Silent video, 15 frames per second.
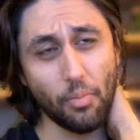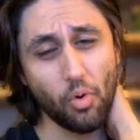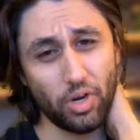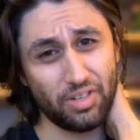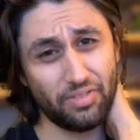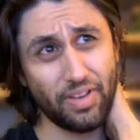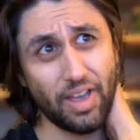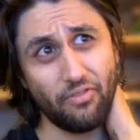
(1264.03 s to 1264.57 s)

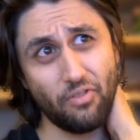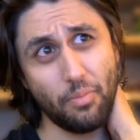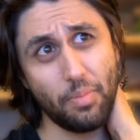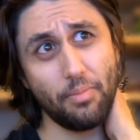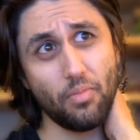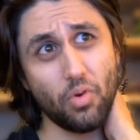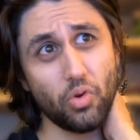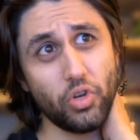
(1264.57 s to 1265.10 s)
always a fan of a
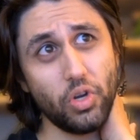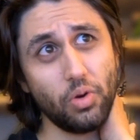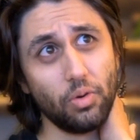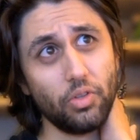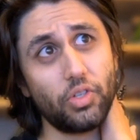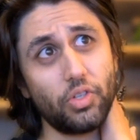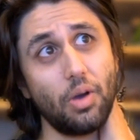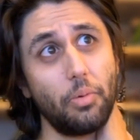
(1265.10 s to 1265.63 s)
bit more
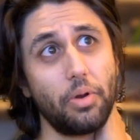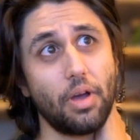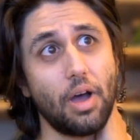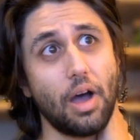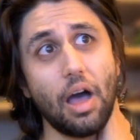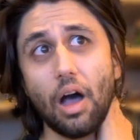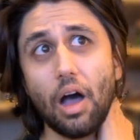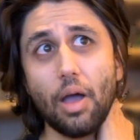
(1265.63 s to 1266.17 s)
nuance. I would.
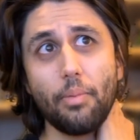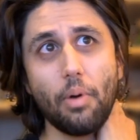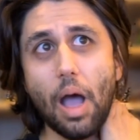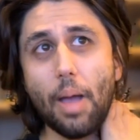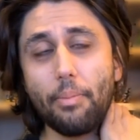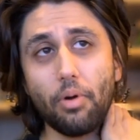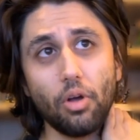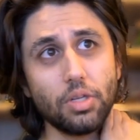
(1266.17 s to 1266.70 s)
I. I,
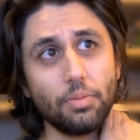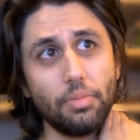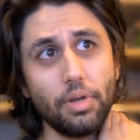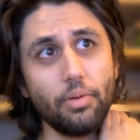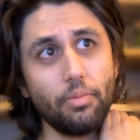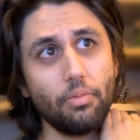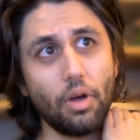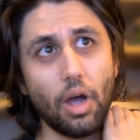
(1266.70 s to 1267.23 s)
I
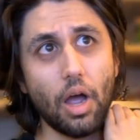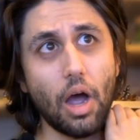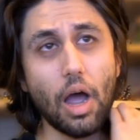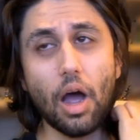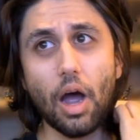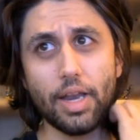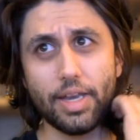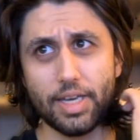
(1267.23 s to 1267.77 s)
possibly. I.
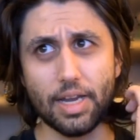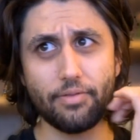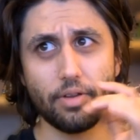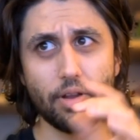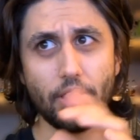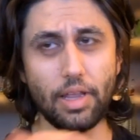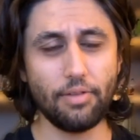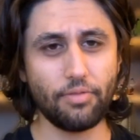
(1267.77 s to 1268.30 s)
I def.
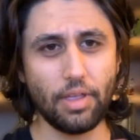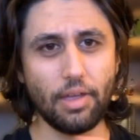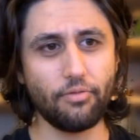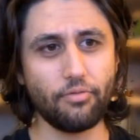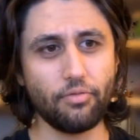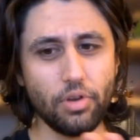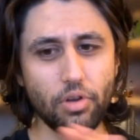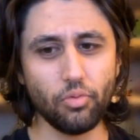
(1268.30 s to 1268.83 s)
If
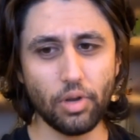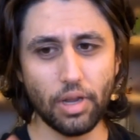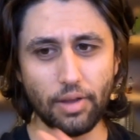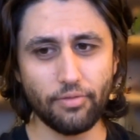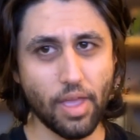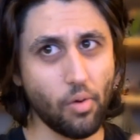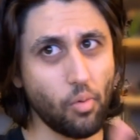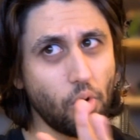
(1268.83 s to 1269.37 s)
if new
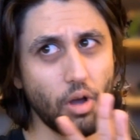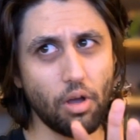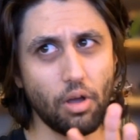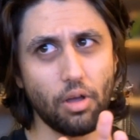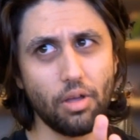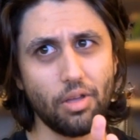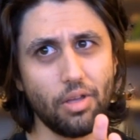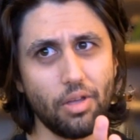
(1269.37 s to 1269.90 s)
if there
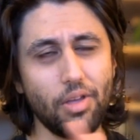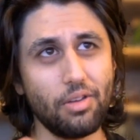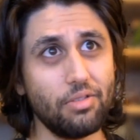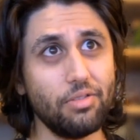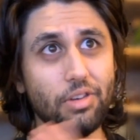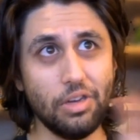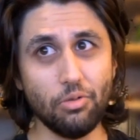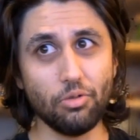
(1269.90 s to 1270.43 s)
were
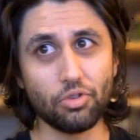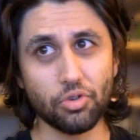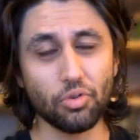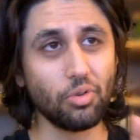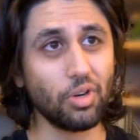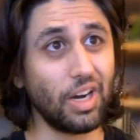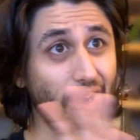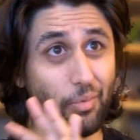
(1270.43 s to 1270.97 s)

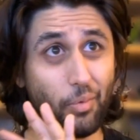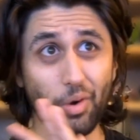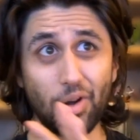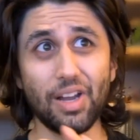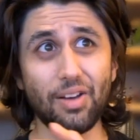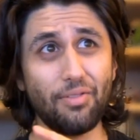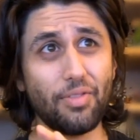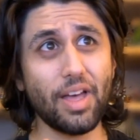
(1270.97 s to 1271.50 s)
neutral, I would
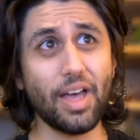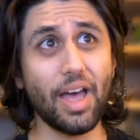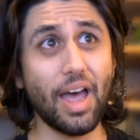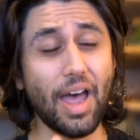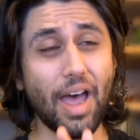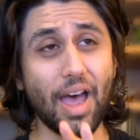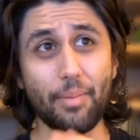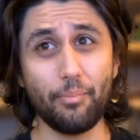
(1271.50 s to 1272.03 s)
love that.
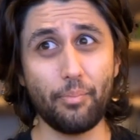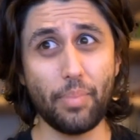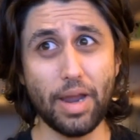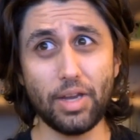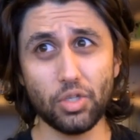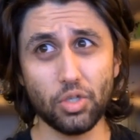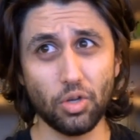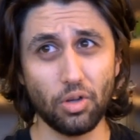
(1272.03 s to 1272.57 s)
And
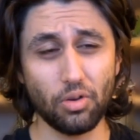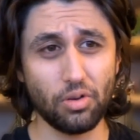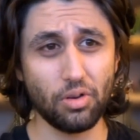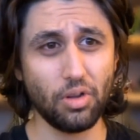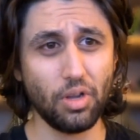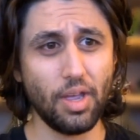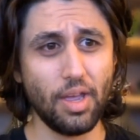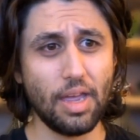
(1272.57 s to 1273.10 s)
based on
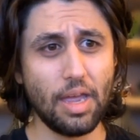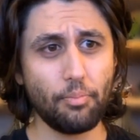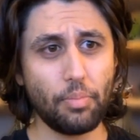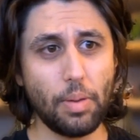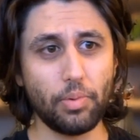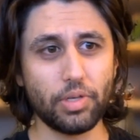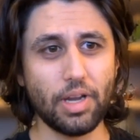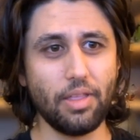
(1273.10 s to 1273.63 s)

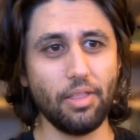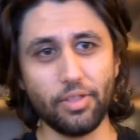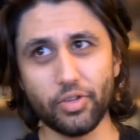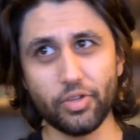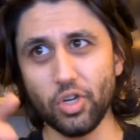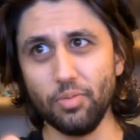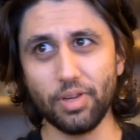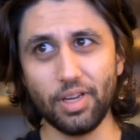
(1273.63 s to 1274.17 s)
people saying that the
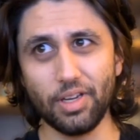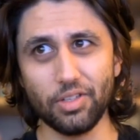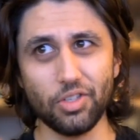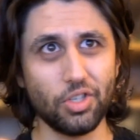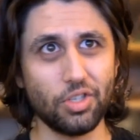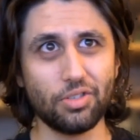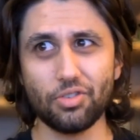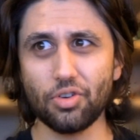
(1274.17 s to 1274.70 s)
Tomb Kings are
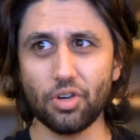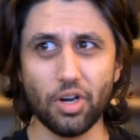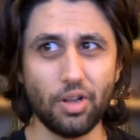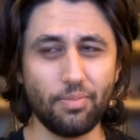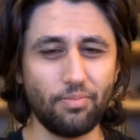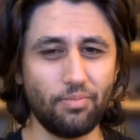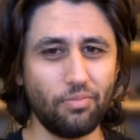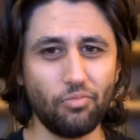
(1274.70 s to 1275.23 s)
just trying to
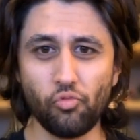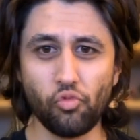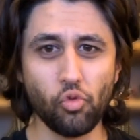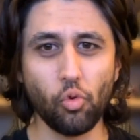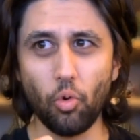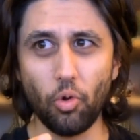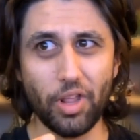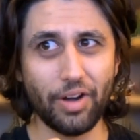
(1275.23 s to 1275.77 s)

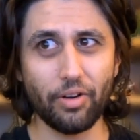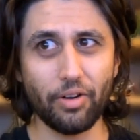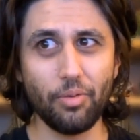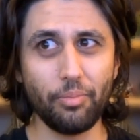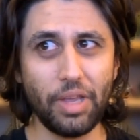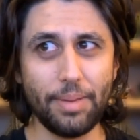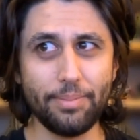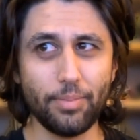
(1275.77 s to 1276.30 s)
rule their own
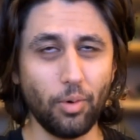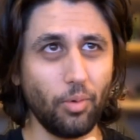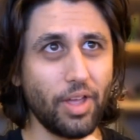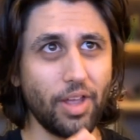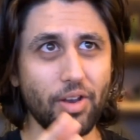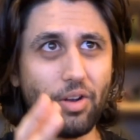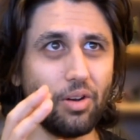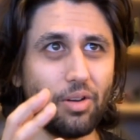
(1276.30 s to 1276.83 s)
people,
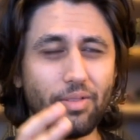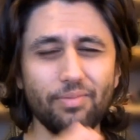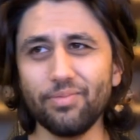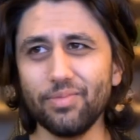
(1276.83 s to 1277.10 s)
they're not